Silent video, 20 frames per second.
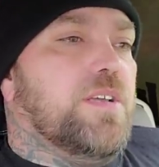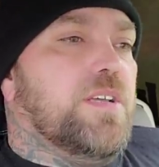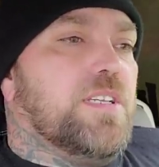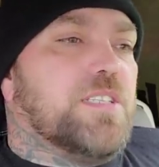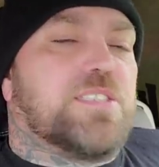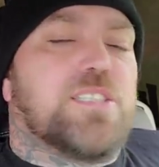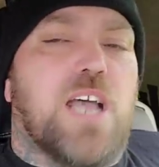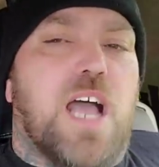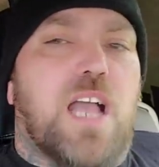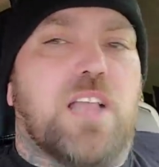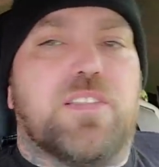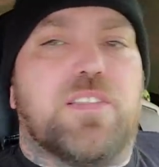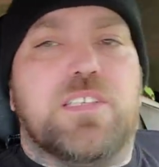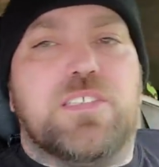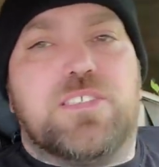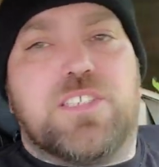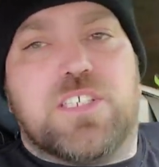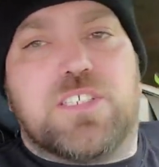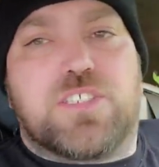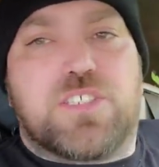inside
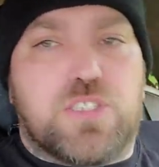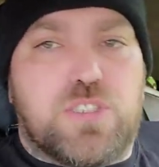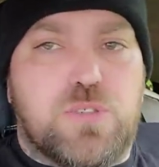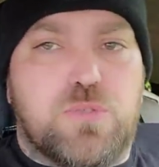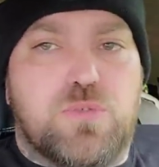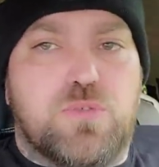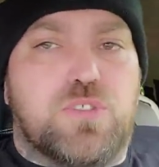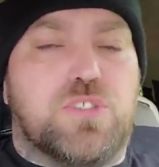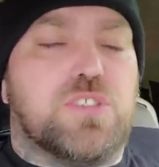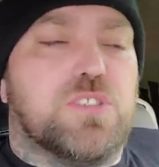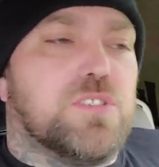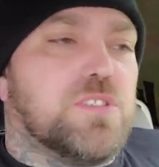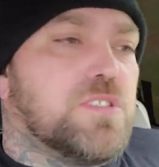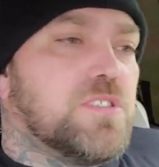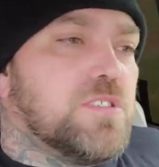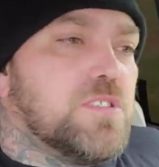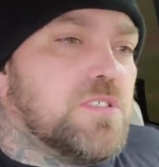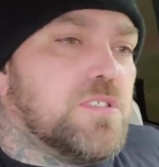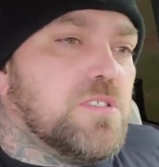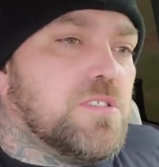these
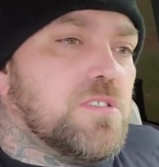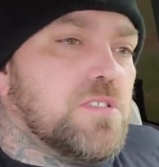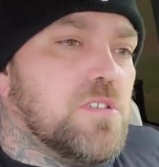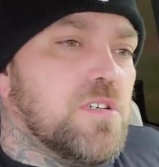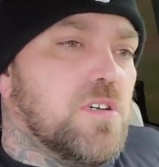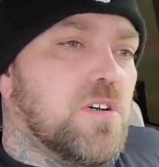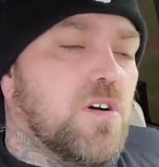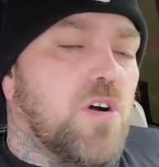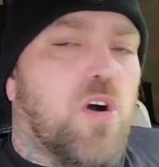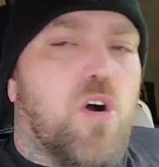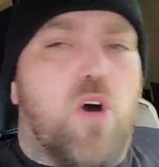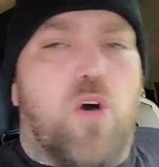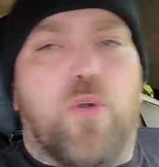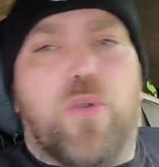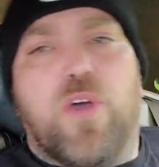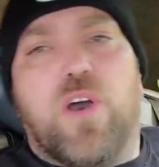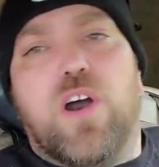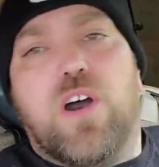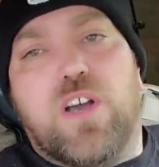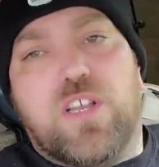institutions on
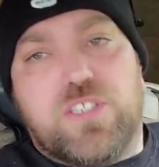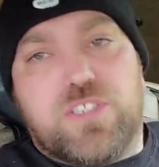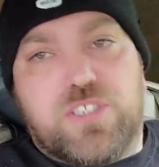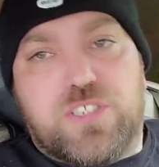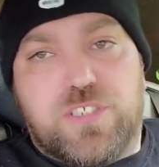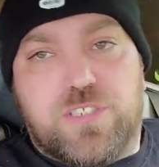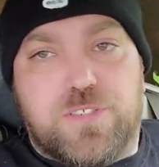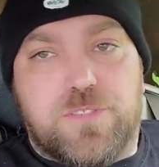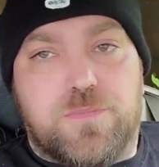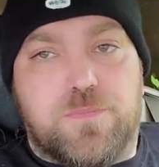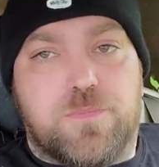a hush.